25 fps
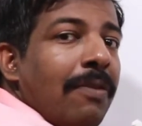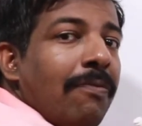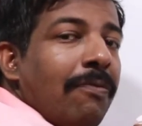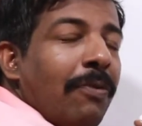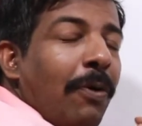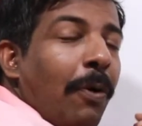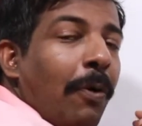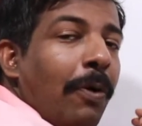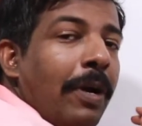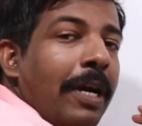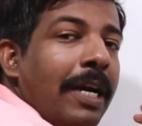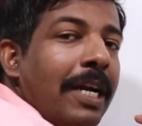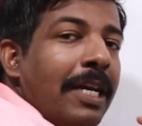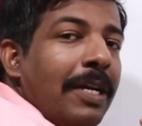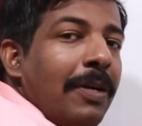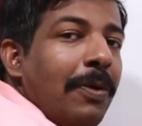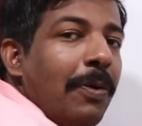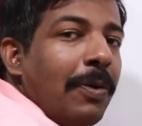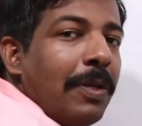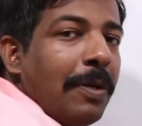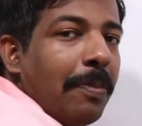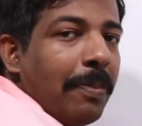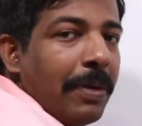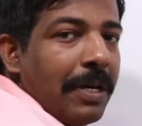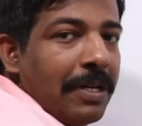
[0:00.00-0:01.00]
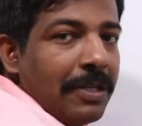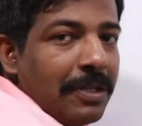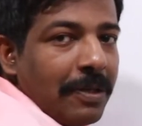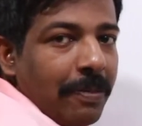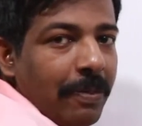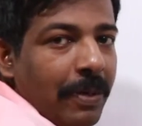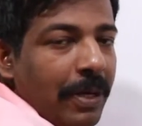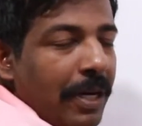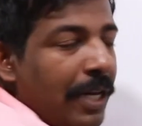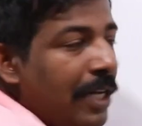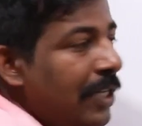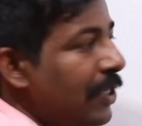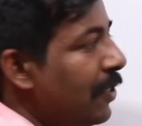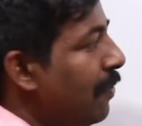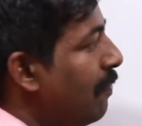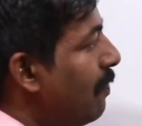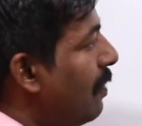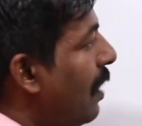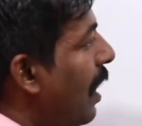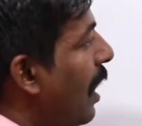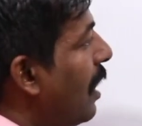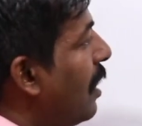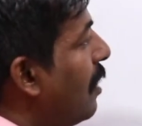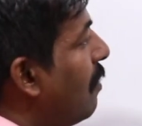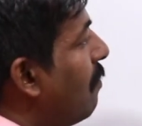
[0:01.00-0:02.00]
We already know the principal range of
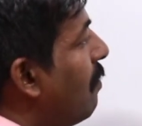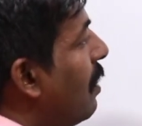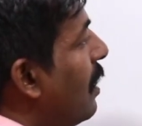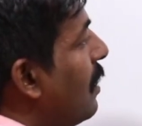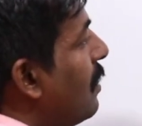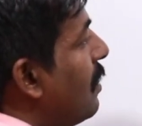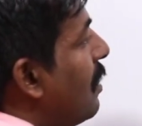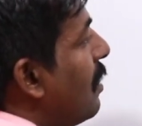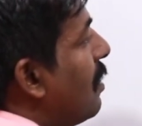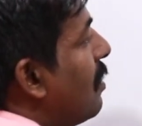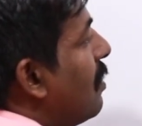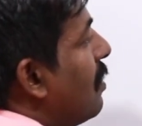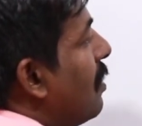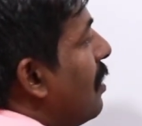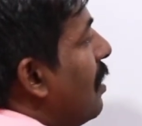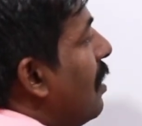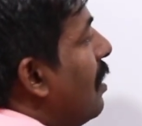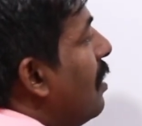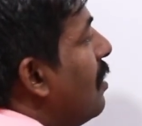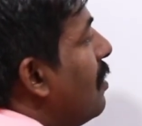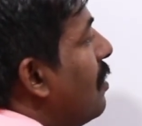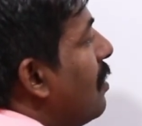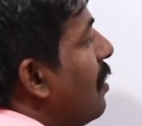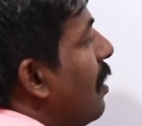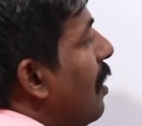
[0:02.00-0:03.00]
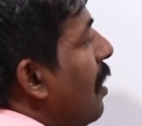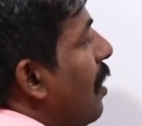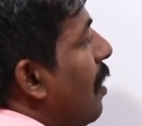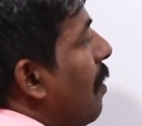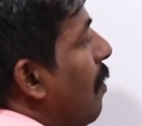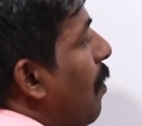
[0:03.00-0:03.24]
tan inverse x is